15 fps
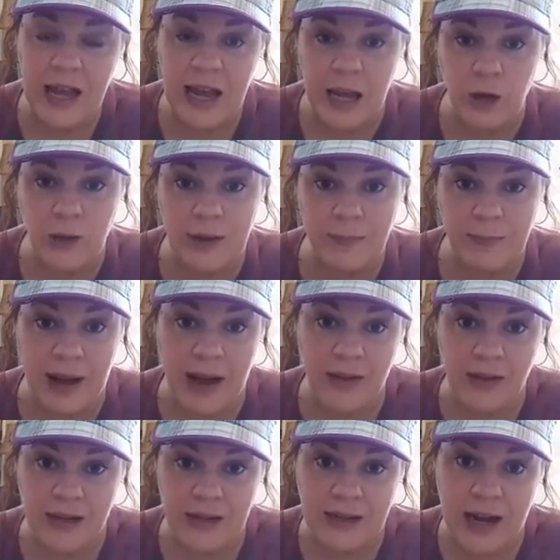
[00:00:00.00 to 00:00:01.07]
and you can buy
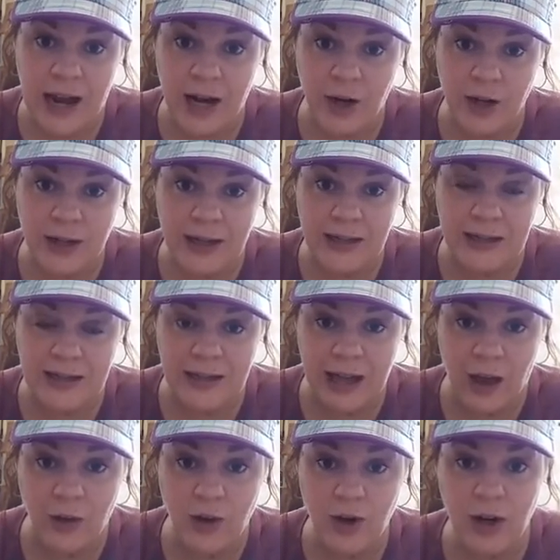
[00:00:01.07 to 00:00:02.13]
the entire kit
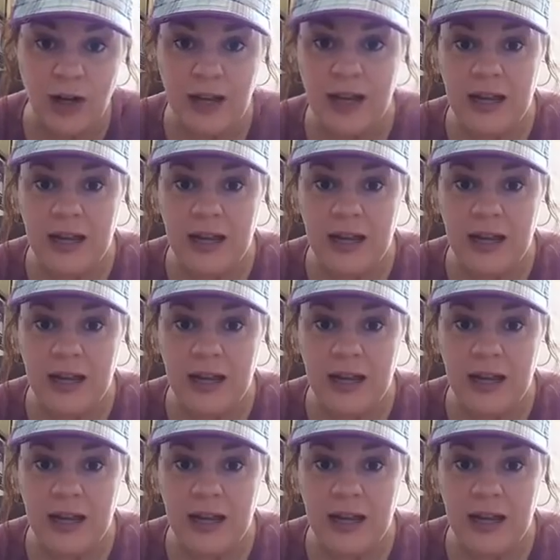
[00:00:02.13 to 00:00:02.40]
together